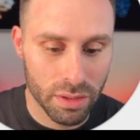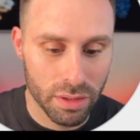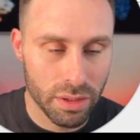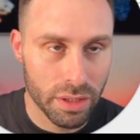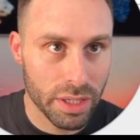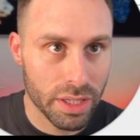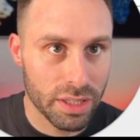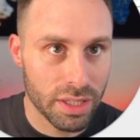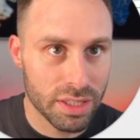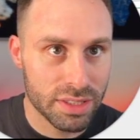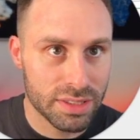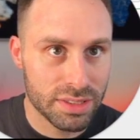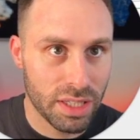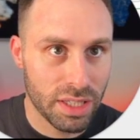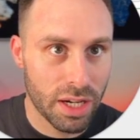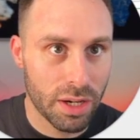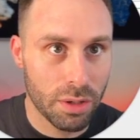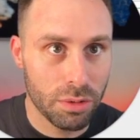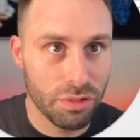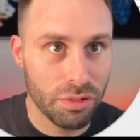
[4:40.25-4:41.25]
and let's see
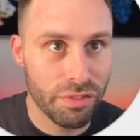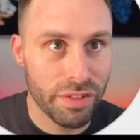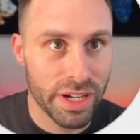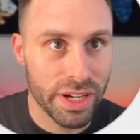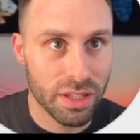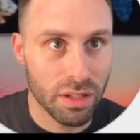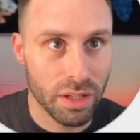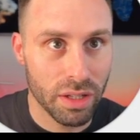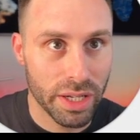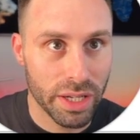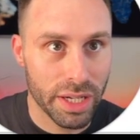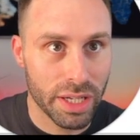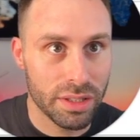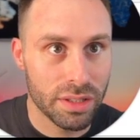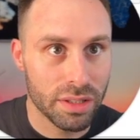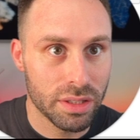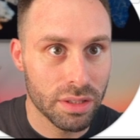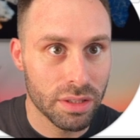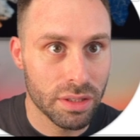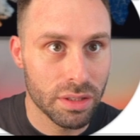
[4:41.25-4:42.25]
how the final head
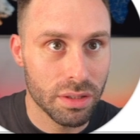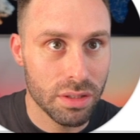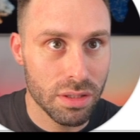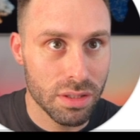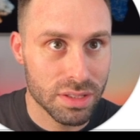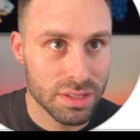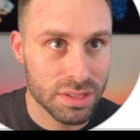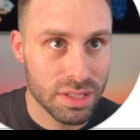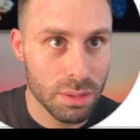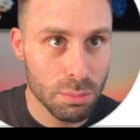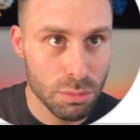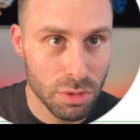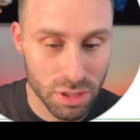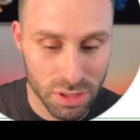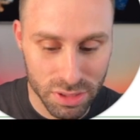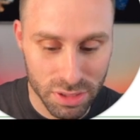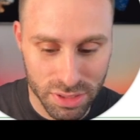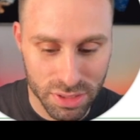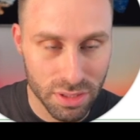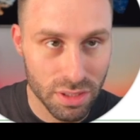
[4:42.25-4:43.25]
assembles.